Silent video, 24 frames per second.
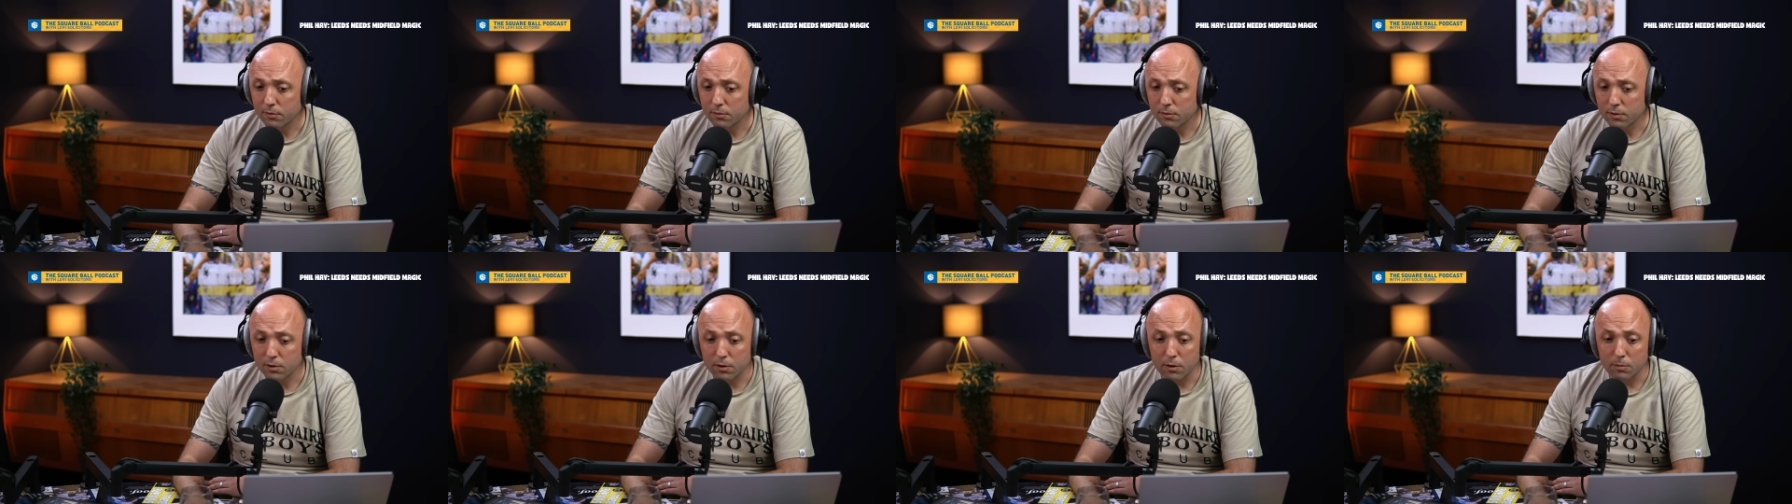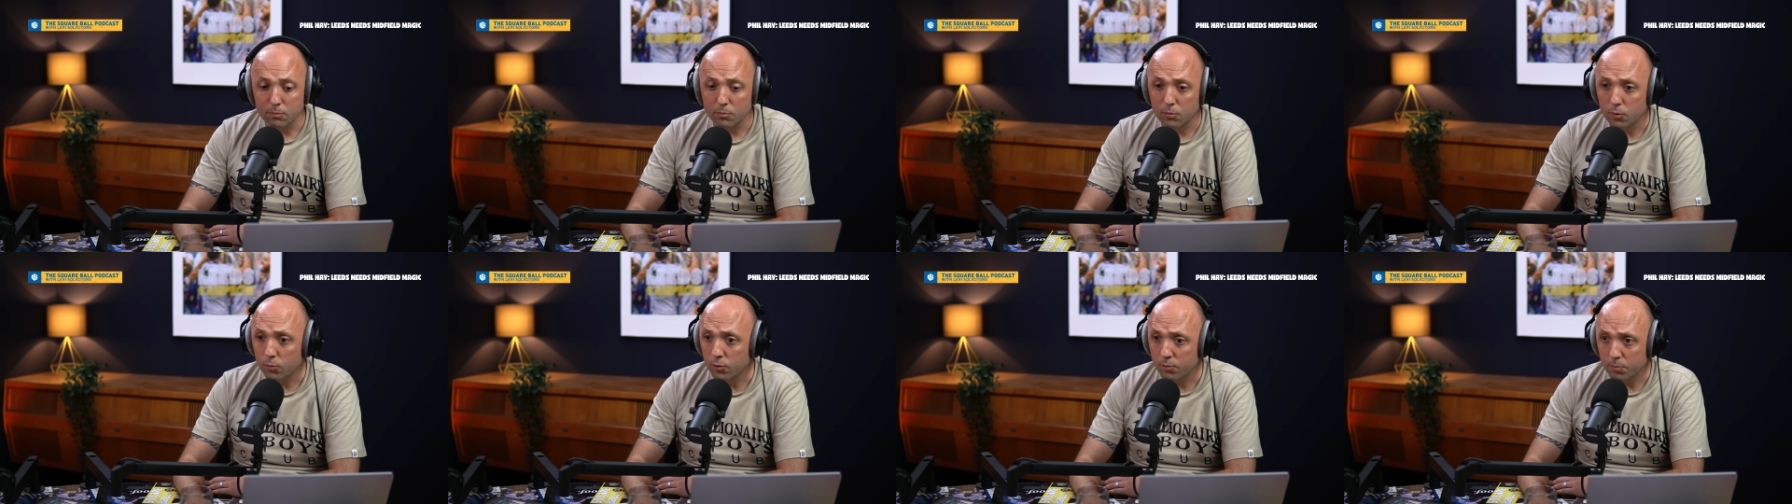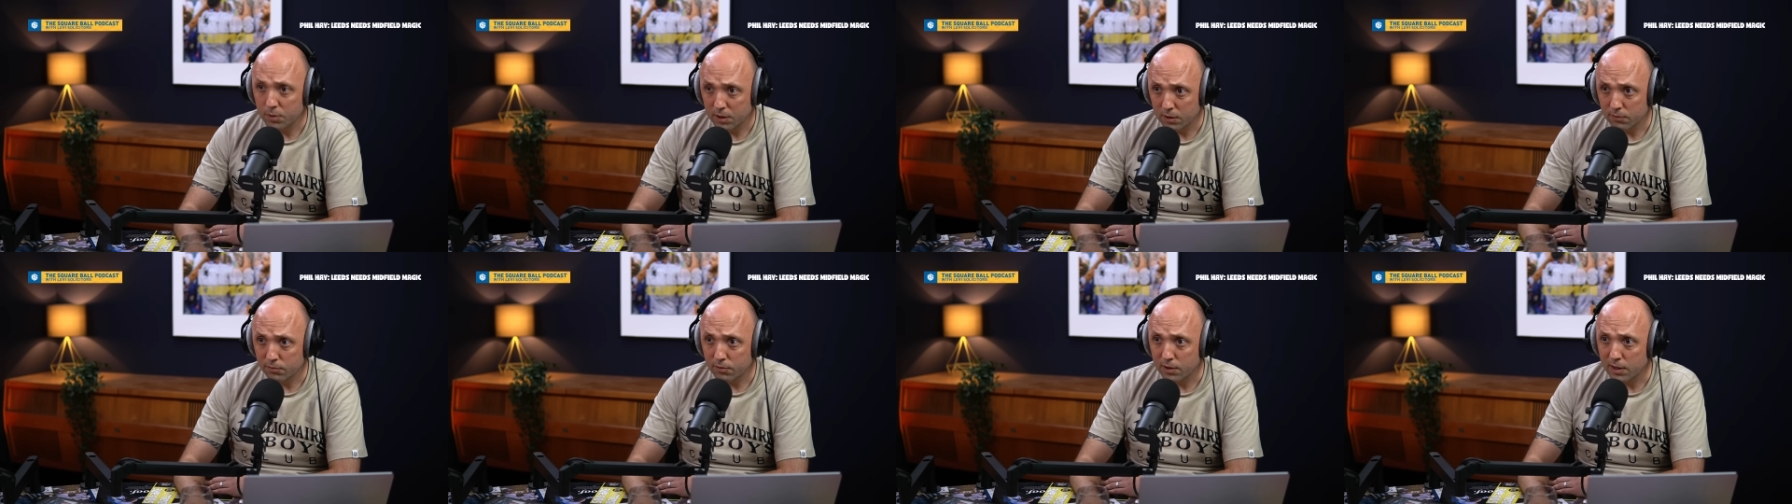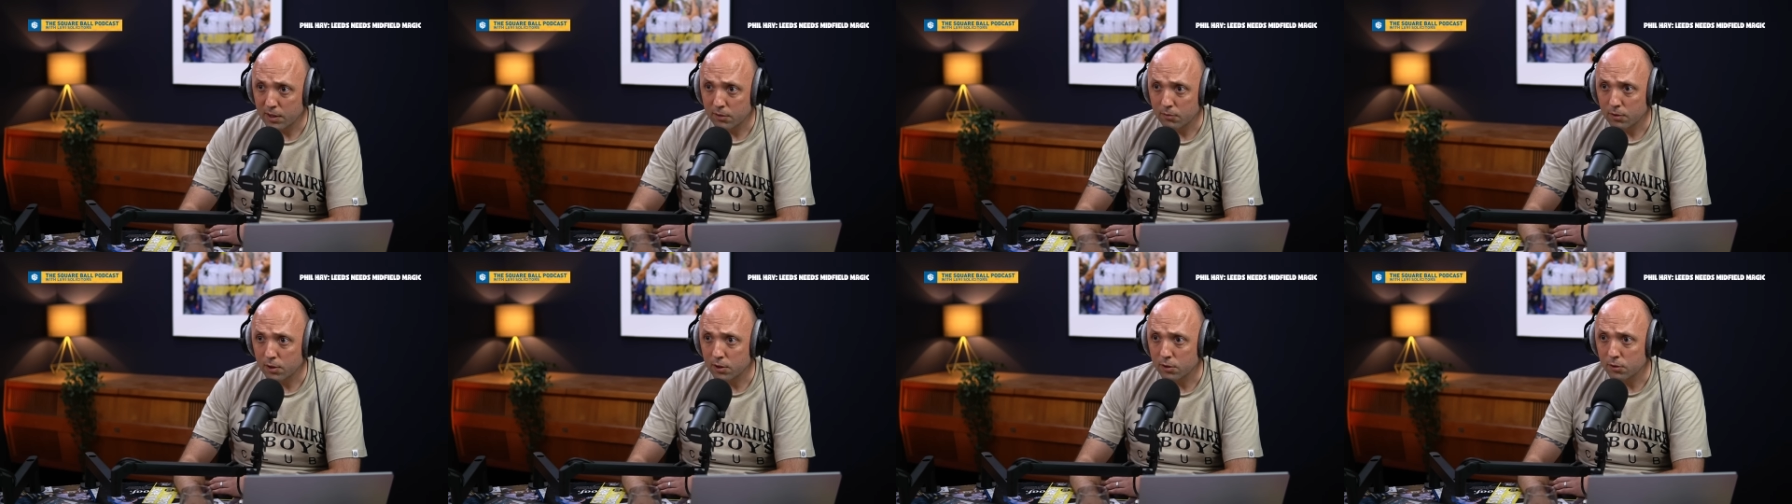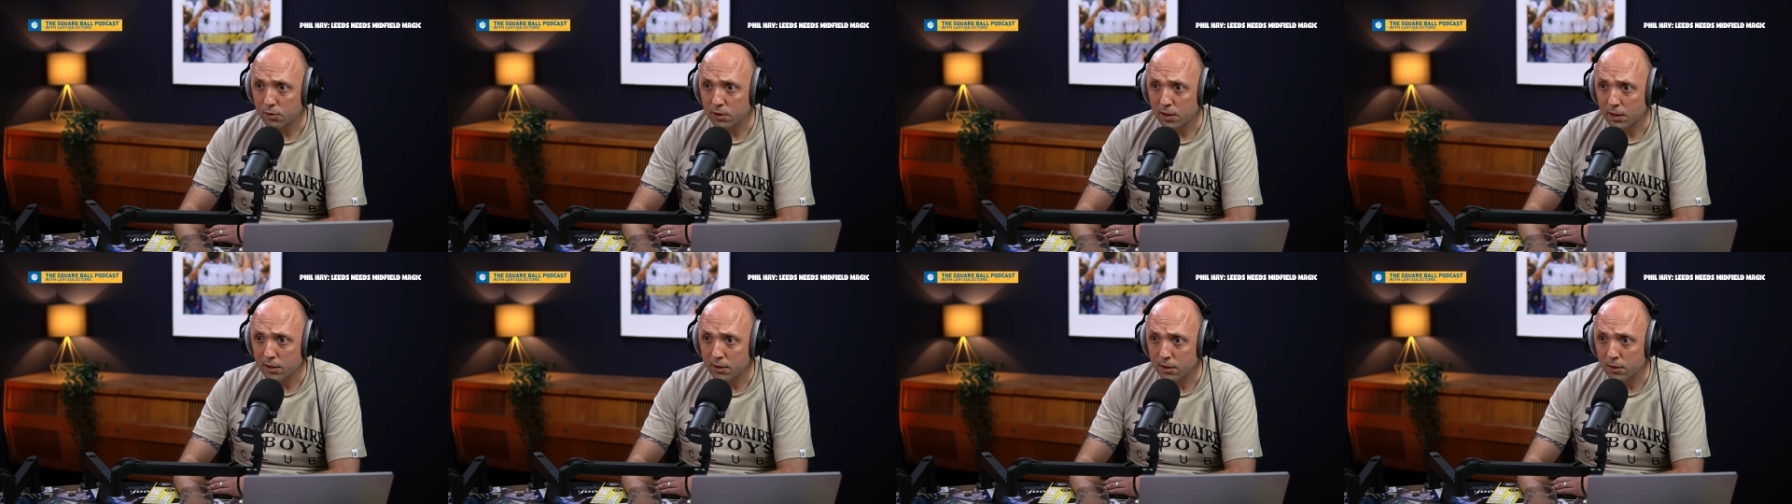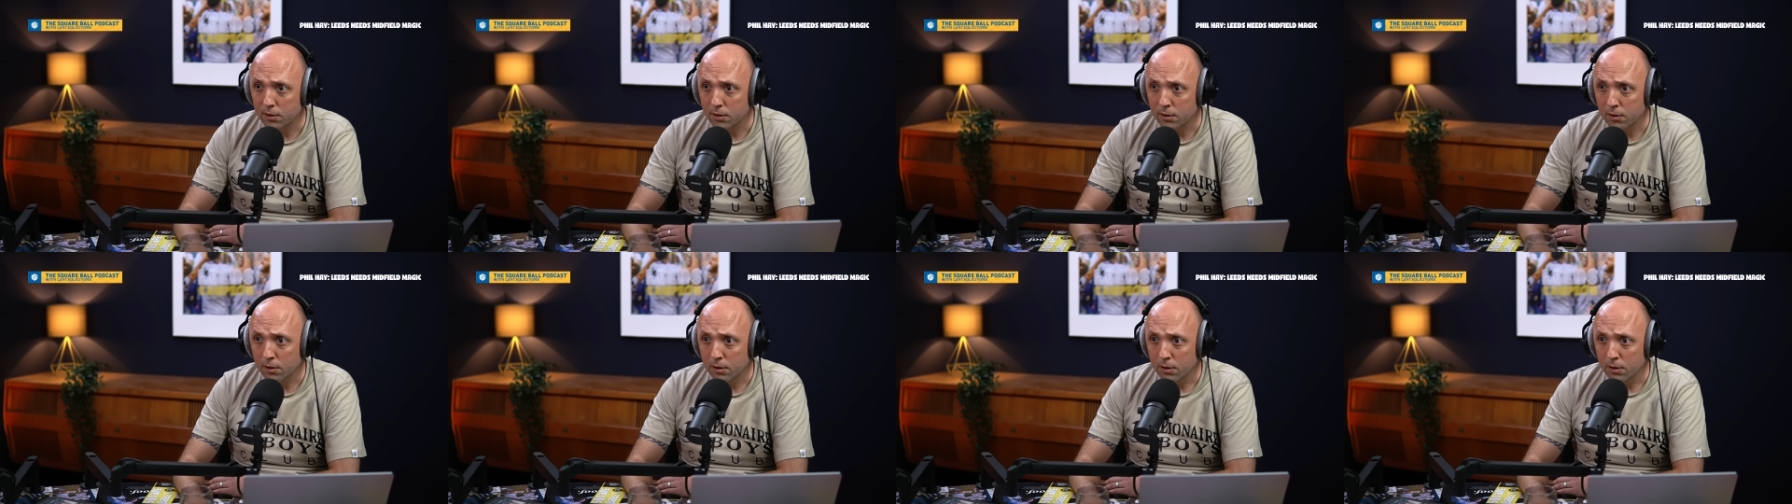come would be a very, very good idea.